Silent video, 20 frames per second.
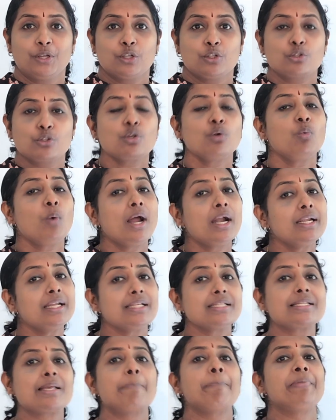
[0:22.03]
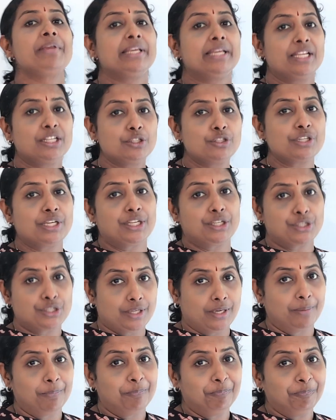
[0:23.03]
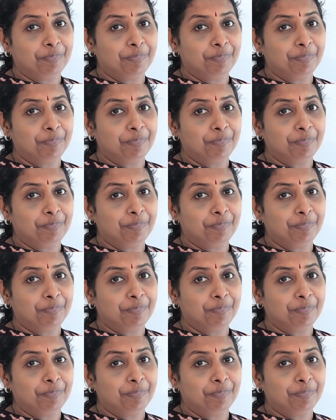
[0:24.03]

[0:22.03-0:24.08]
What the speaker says: So what is a PN junction?